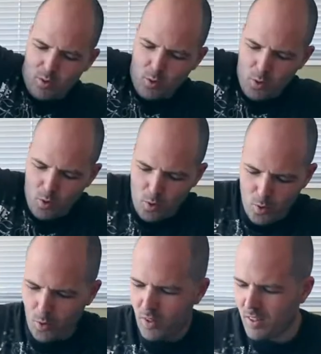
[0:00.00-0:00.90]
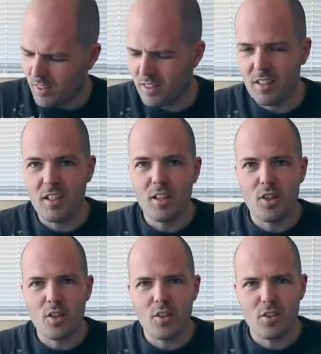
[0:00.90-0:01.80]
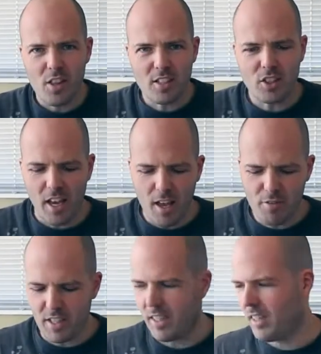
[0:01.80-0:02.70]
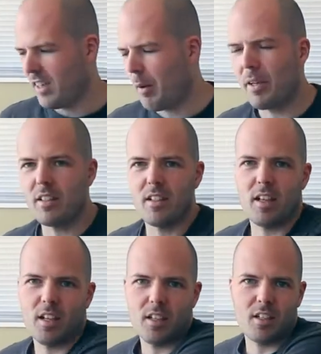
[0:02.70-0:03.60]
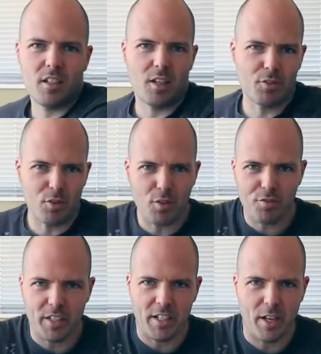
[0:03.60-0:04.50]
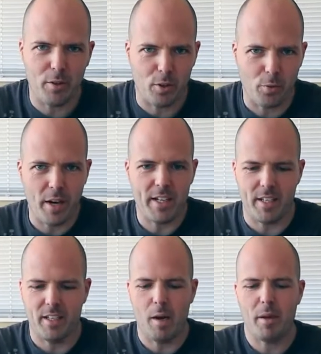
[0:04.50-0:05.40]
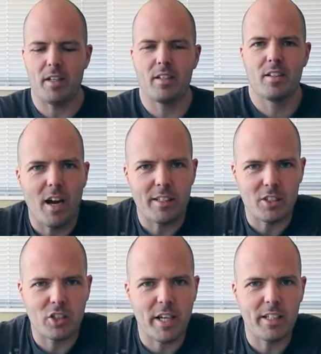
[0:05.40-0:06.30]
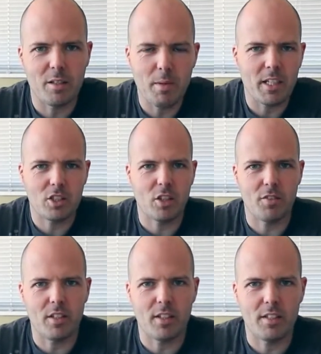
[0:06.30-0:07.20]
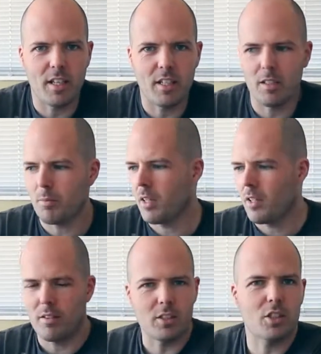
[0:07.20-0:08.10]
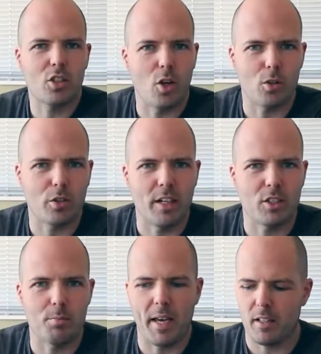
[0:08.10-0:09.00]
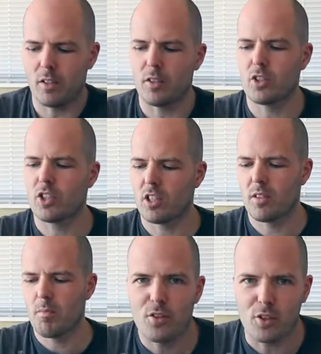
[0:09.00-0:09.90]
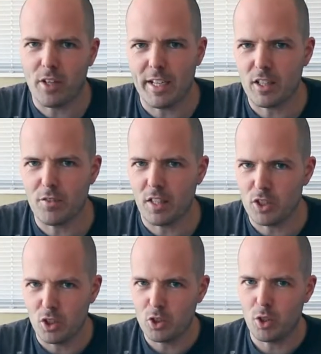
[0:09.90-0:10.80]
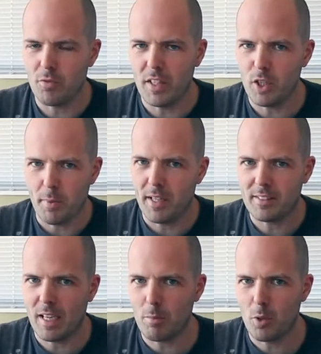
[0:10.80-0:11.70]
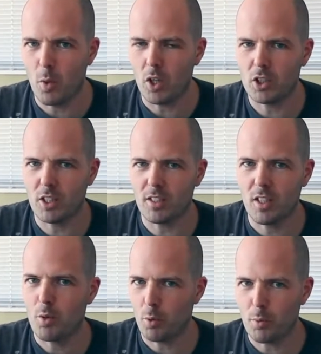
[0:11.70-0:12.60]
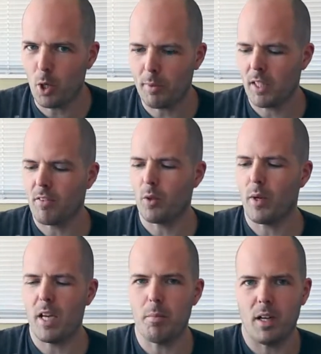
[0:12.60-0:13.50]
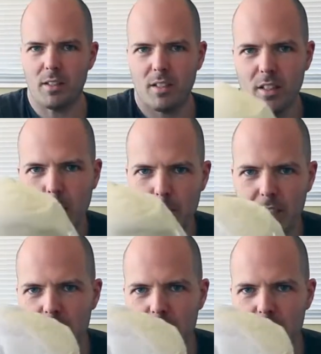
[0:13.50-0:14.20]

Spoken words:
Oh, that's heavy. I mean, if you've not figured it out already, I mean, I design and make stuff in titanium. This is called Trans Metals. The title of this YouTube video, by the time you watch it, will probably give it away, but I mean,